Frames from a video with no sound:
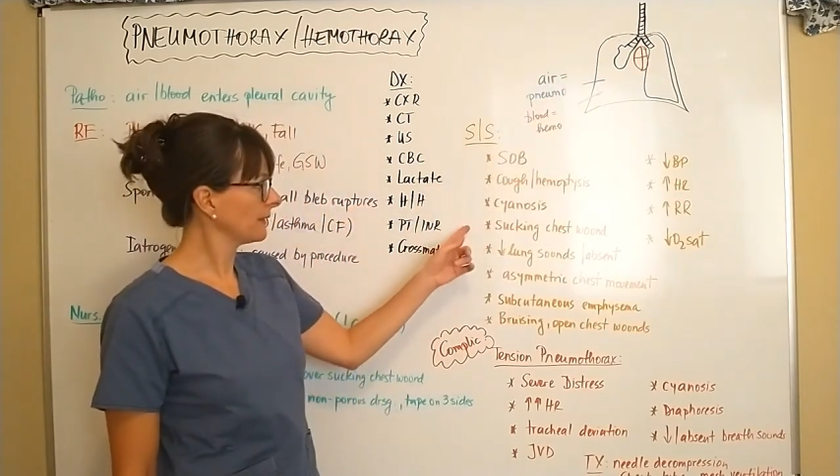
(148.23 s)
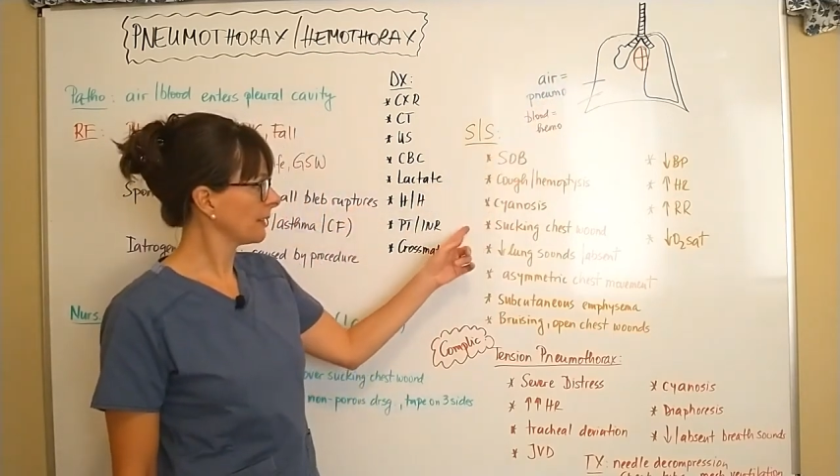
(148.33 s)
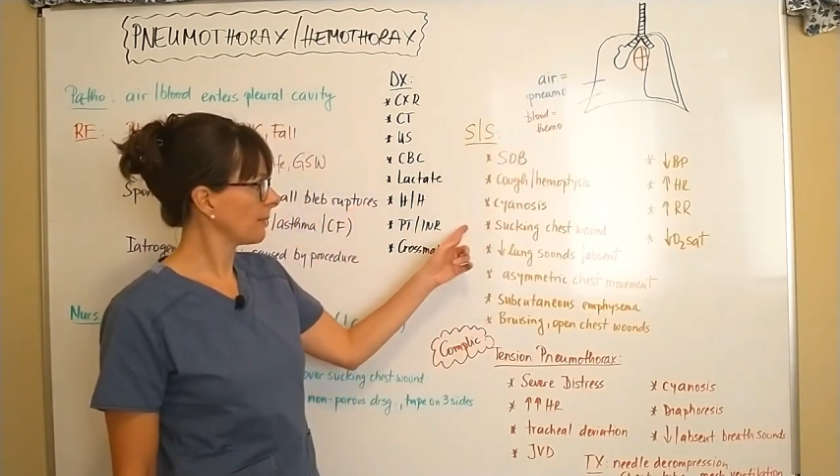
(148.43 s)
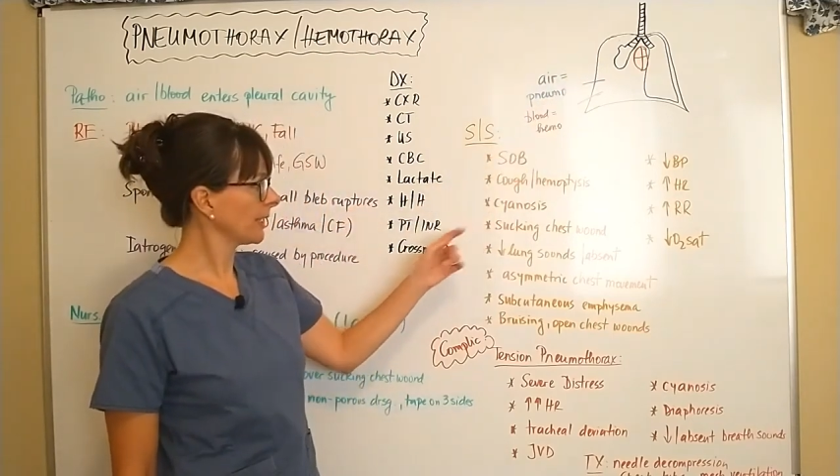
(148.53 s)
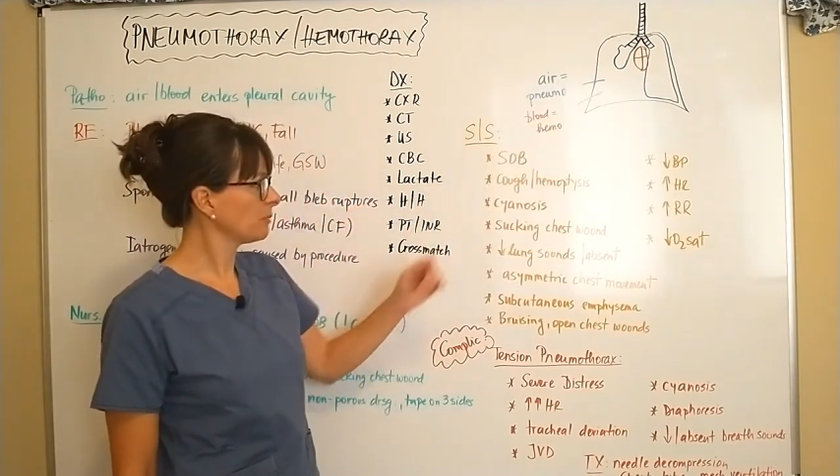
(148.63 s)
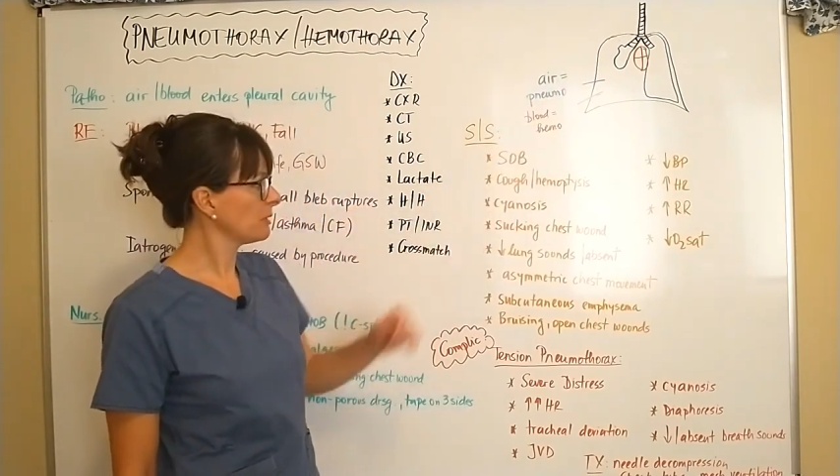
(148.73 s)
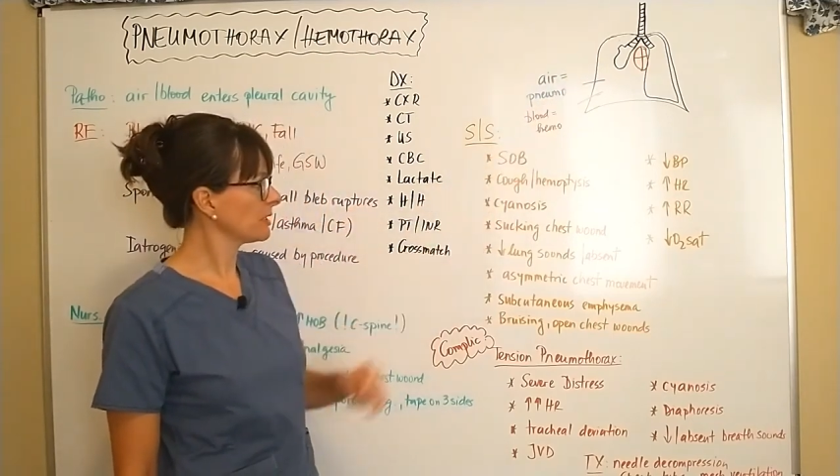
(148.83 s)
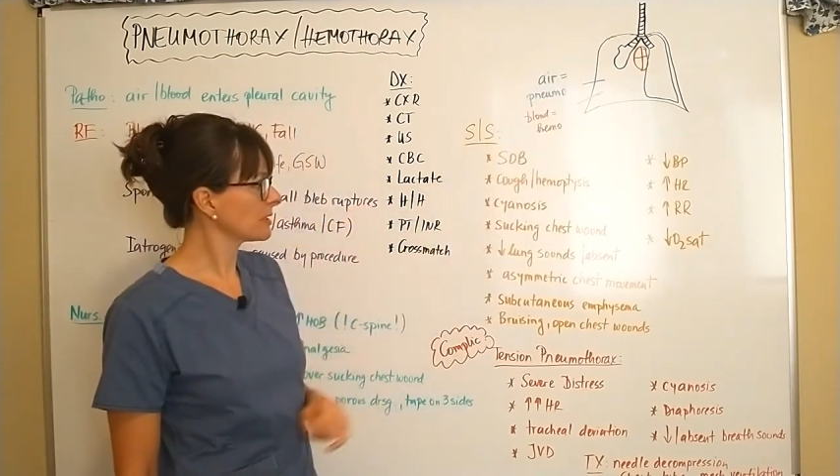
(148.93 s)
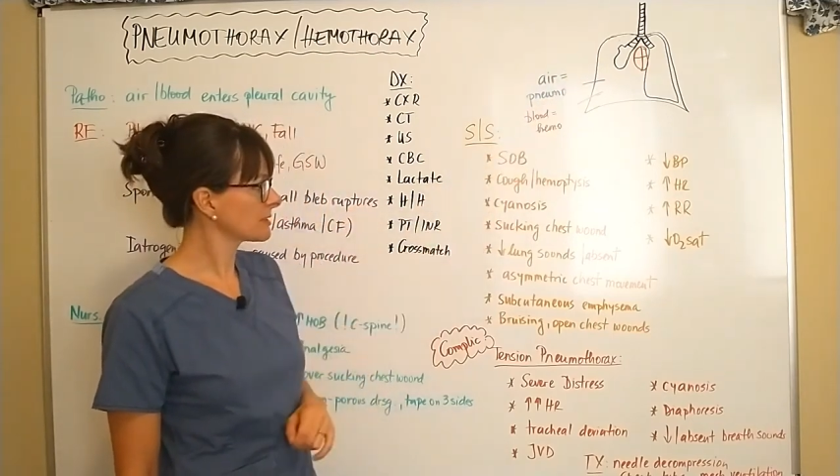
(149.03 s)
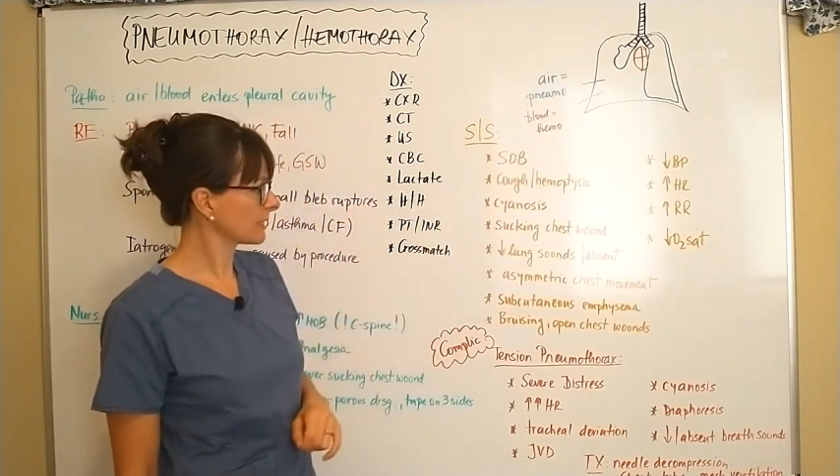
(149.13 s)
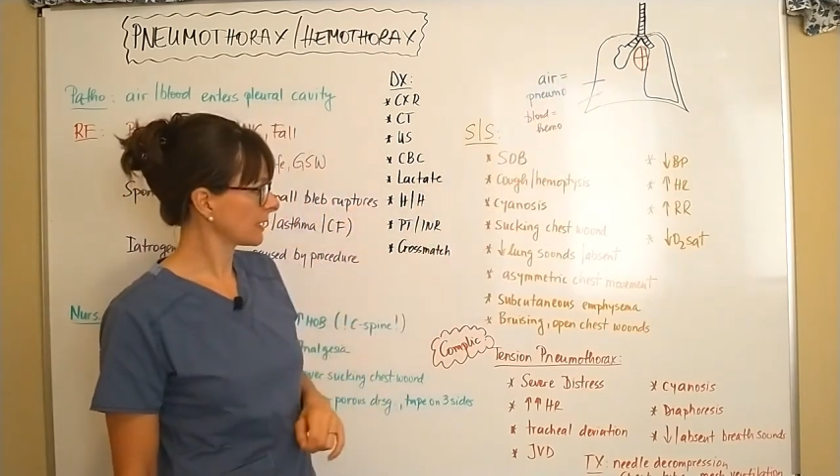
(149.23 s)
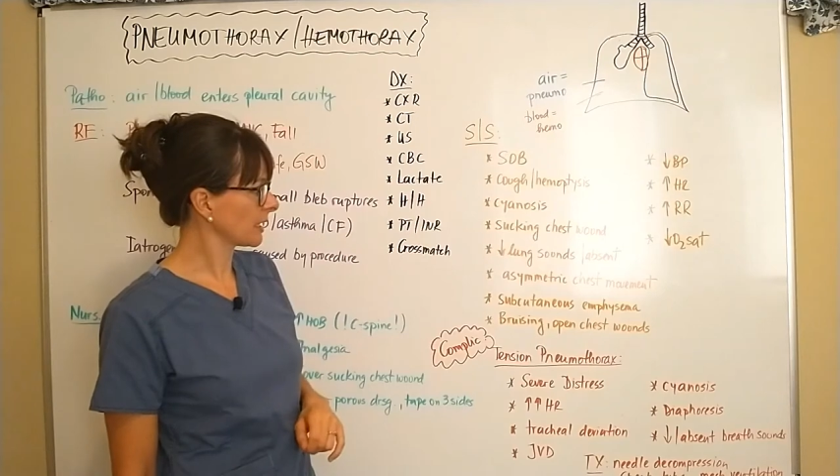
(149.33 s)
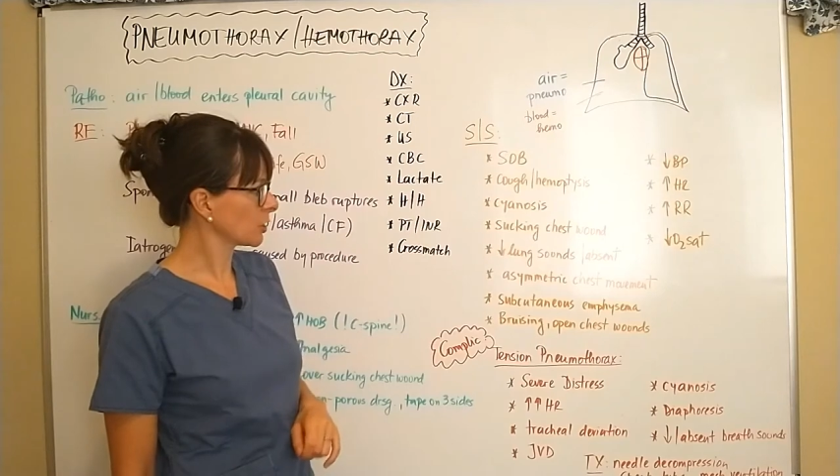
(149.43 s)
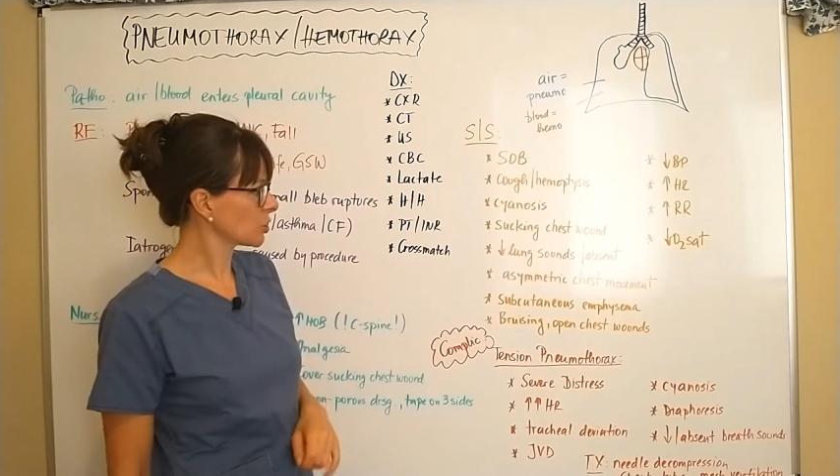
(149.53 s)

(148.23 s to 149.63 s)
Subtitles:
then there might be a sucking